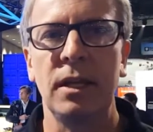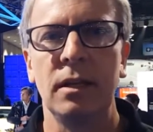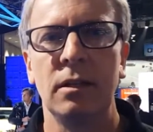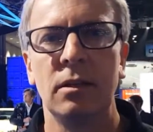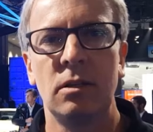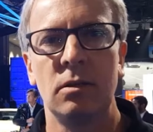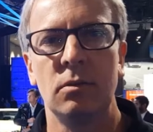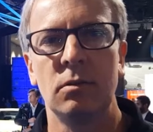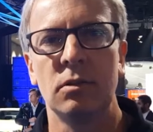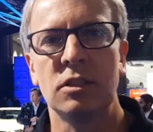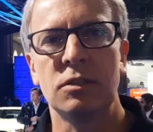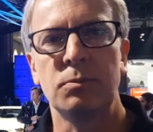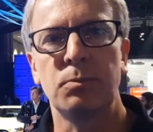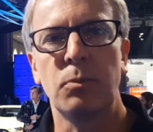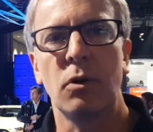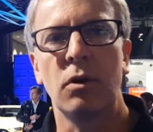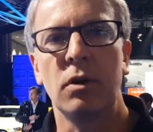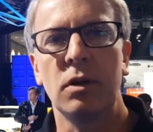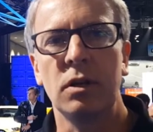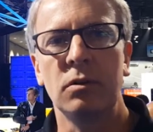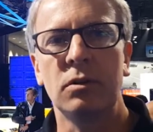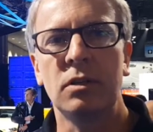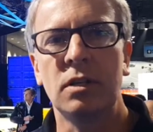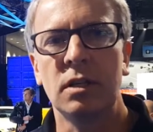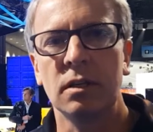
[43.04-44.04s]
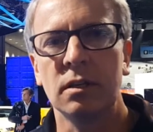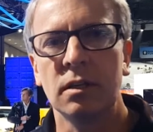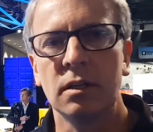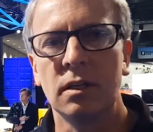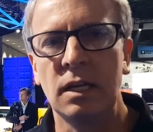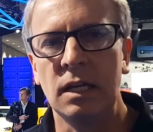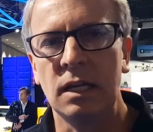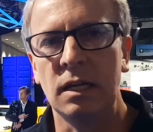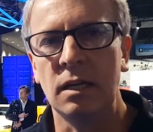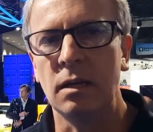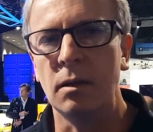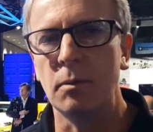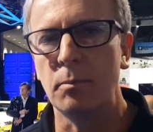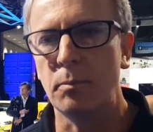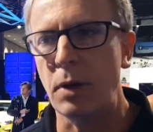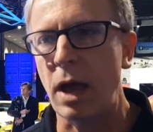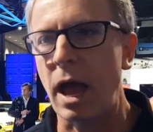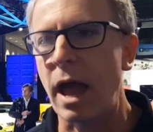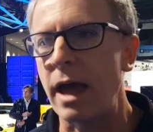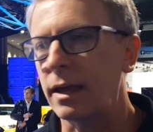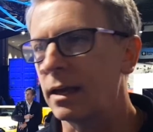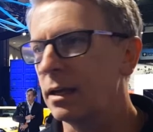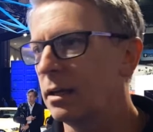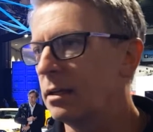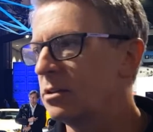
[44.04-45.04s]
into a sport utility
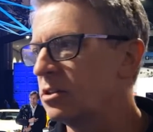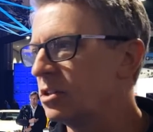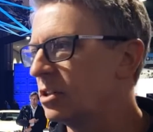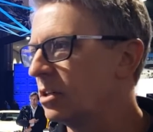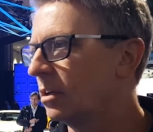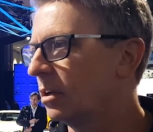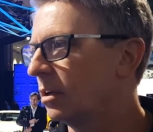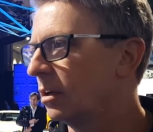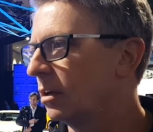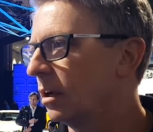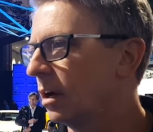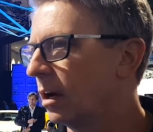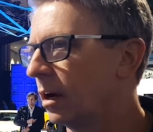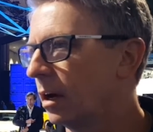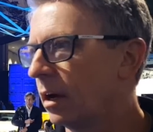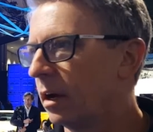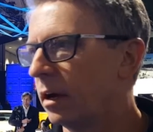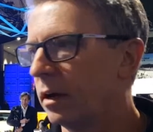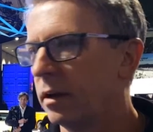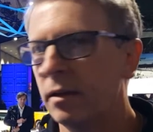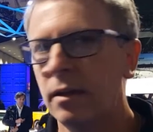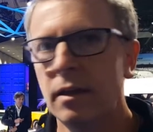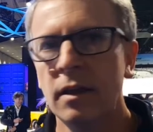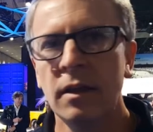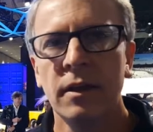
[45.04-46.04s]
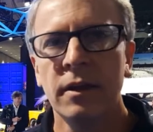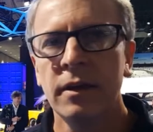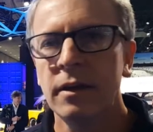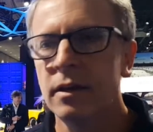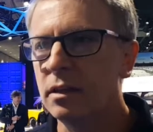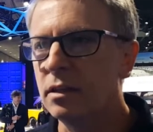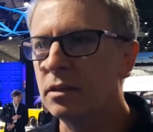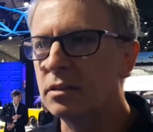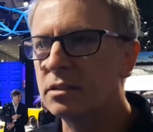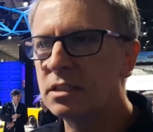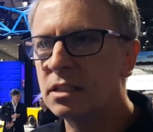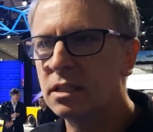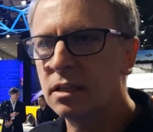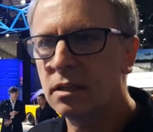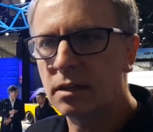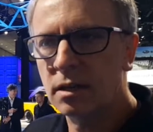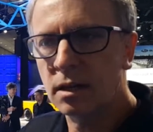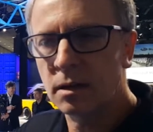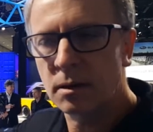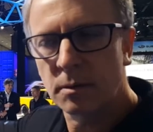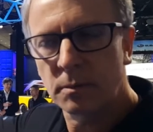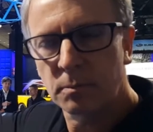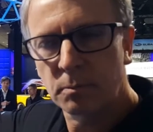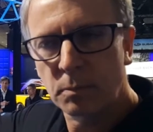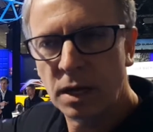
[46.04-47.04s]
package. You see
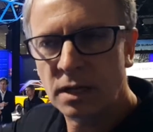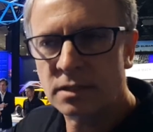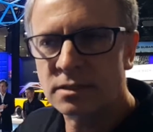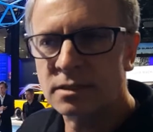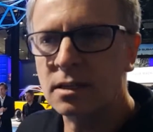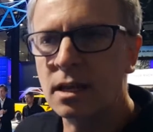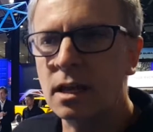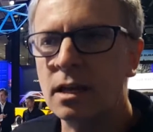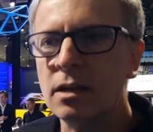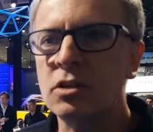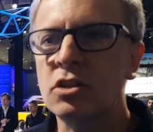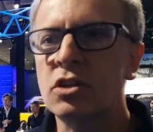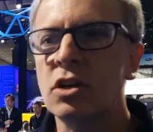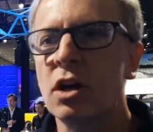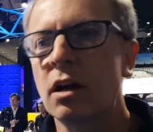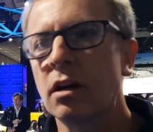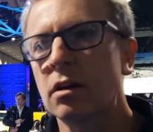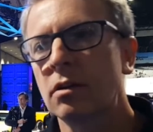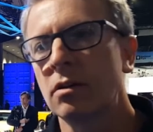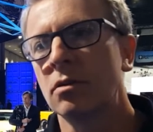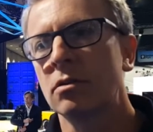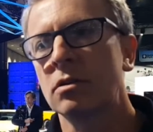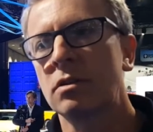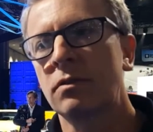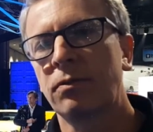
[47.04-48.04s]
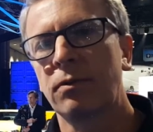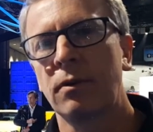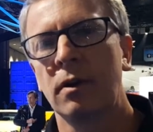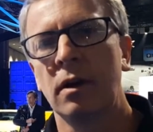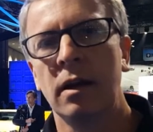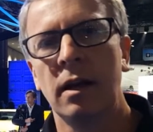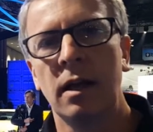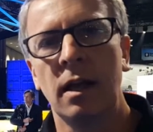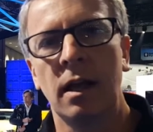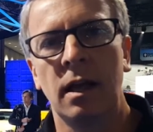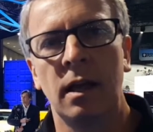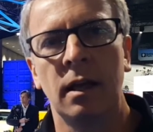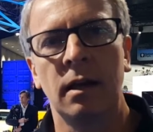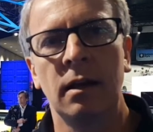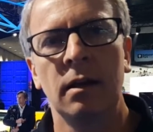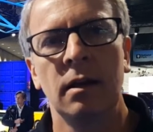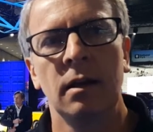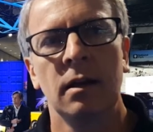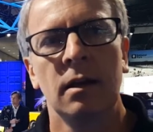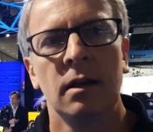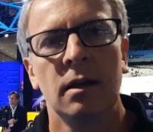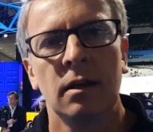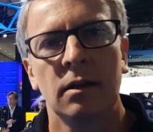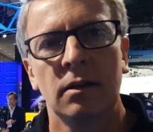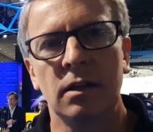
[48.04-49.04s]
the Mustang shark nose front end,
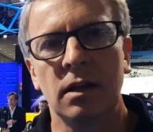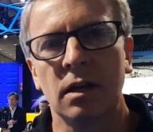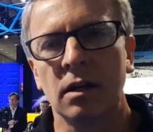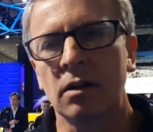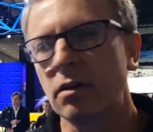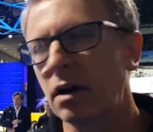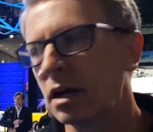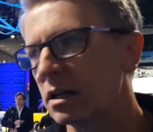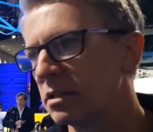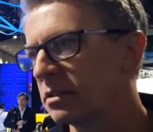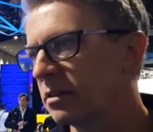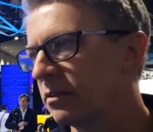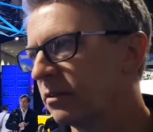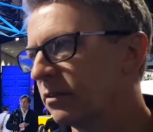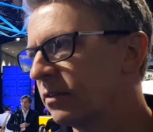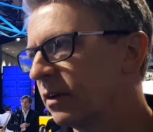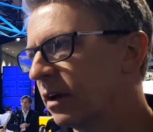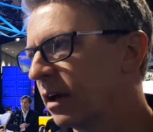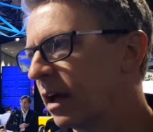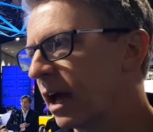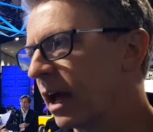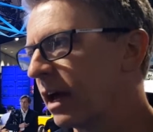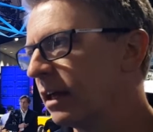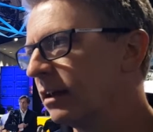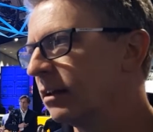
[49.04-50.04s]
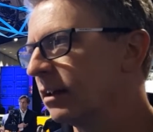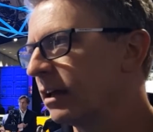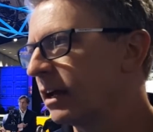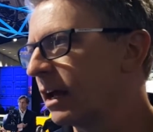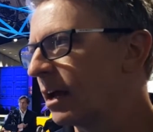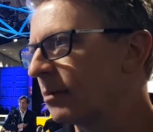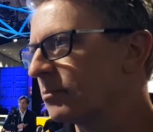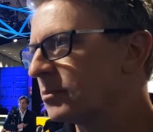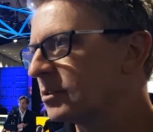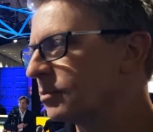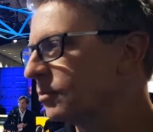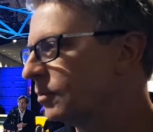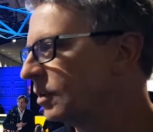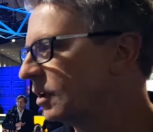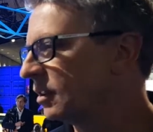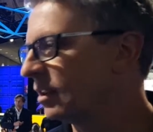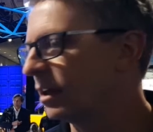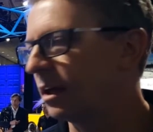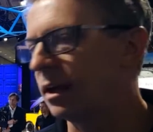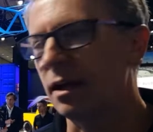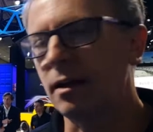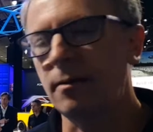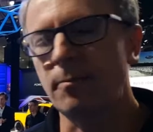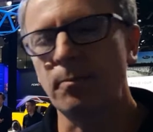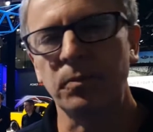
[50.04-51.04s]
the aggressive headlamps with
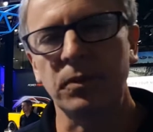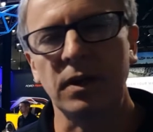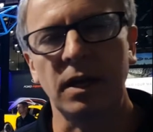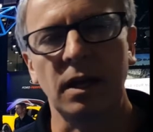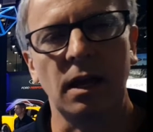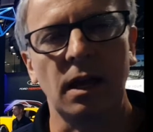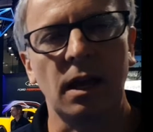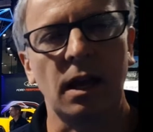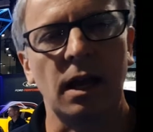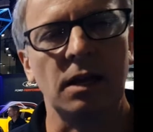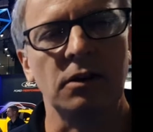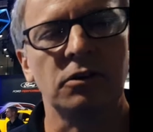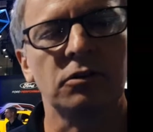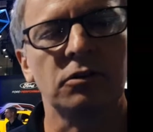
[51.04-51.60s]
a